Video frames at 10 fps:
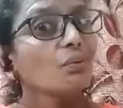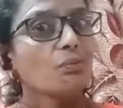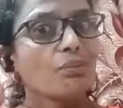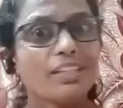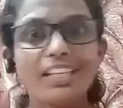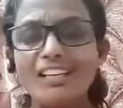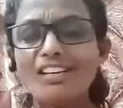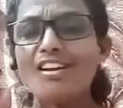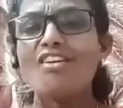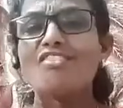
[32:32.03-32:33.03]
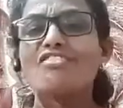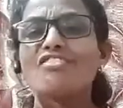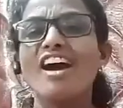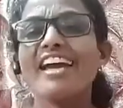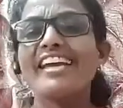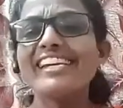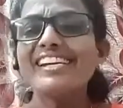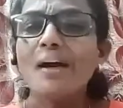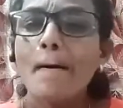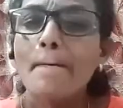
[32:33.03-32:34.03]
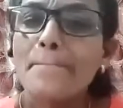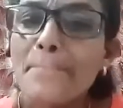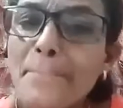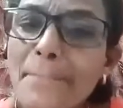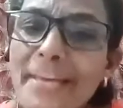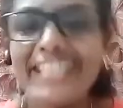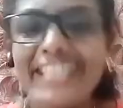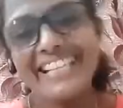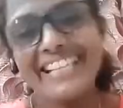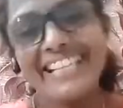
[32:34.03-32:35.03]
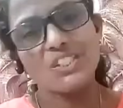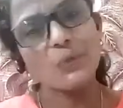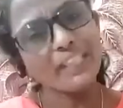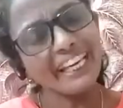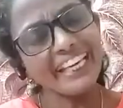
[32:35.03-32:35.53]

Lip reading: within 5 minutes. Okay.